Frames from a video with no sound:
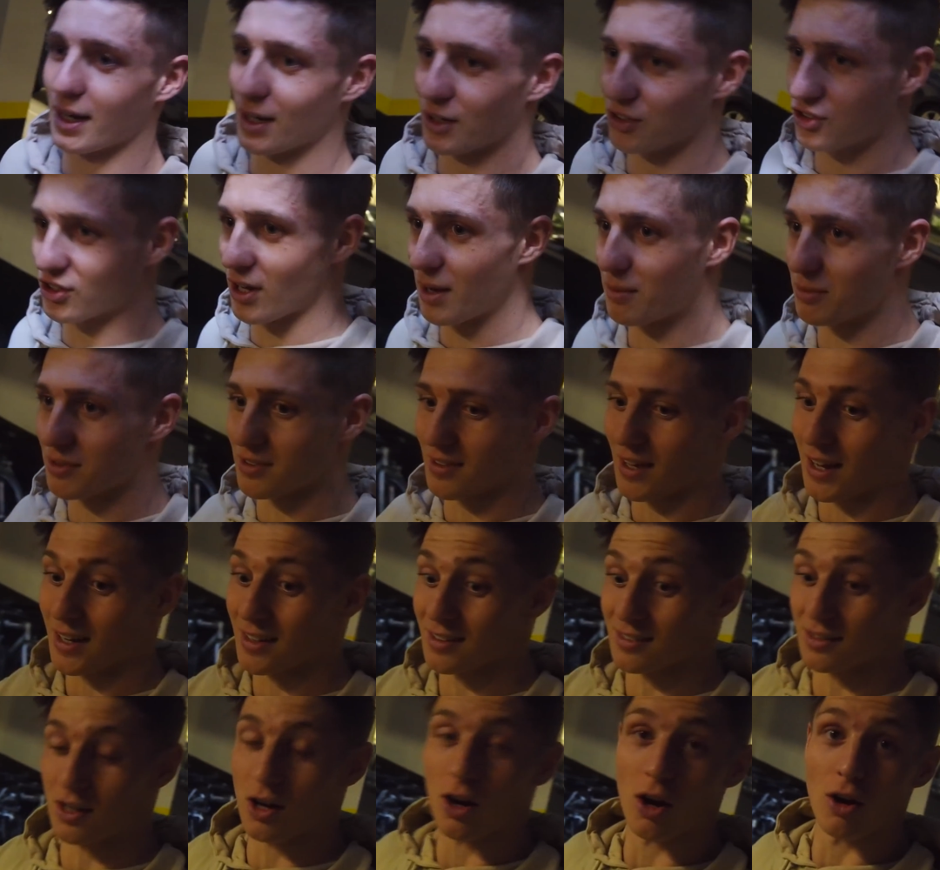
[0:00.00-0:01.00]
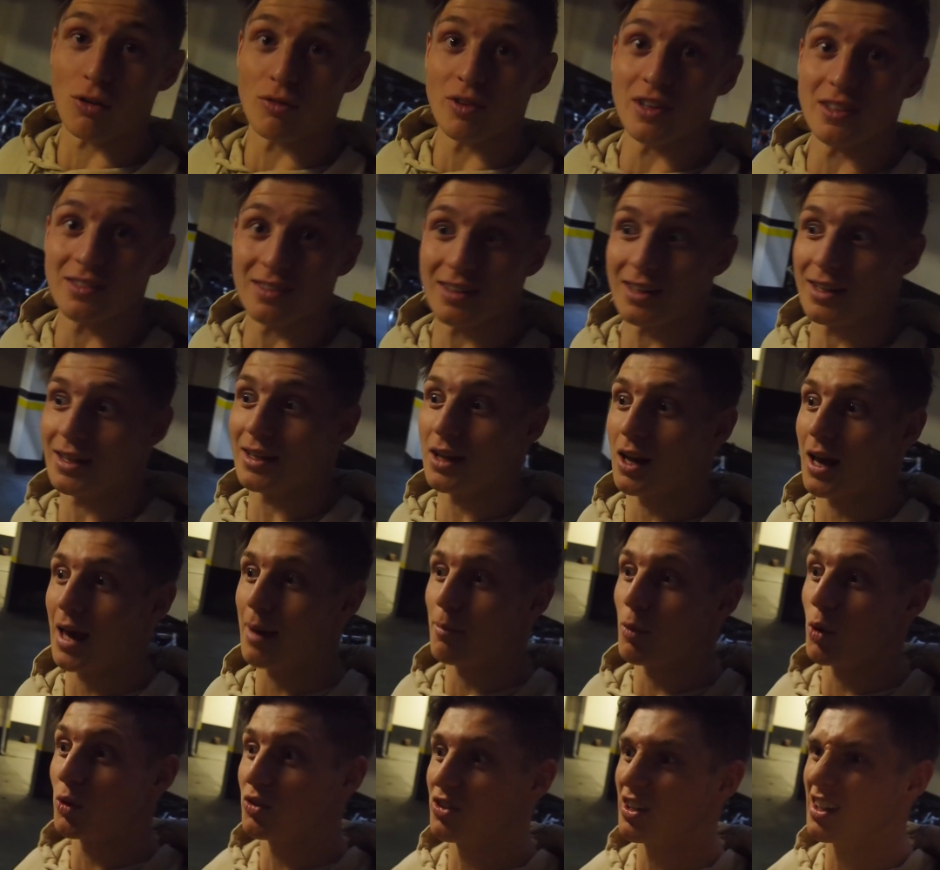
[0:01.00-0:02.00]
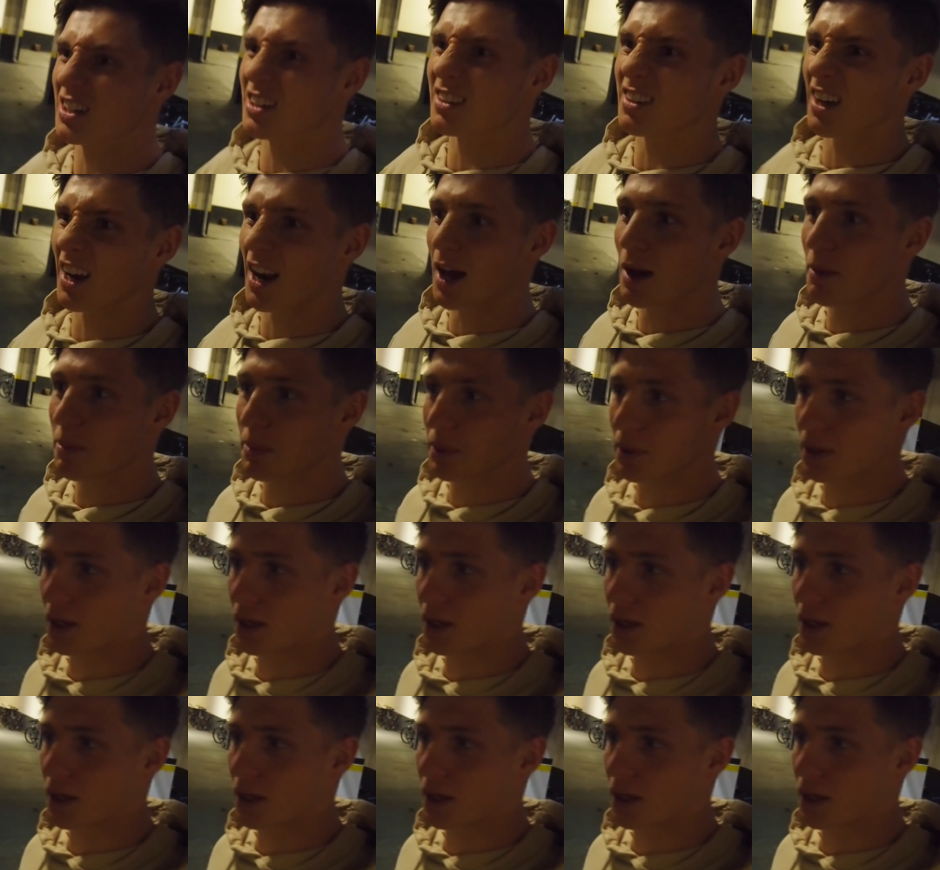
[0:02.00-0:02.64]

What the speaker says: James has had his car recently, like, MOT'd and done up.